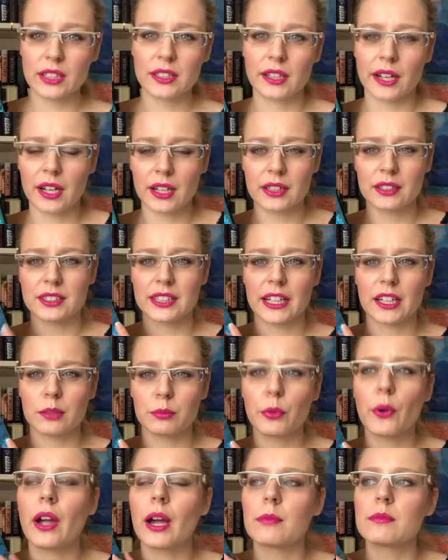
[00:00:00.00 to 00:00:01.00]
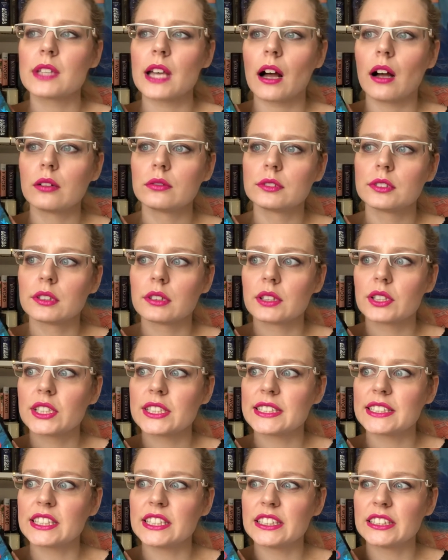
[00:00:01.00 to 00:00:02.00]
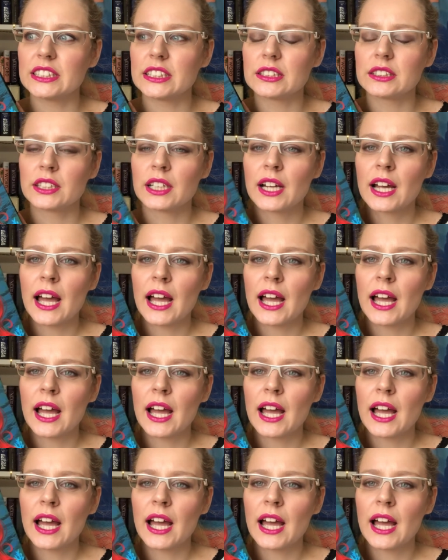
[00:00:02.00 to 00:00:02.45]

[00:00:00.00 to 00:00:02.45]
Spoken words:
The second book comes out this year,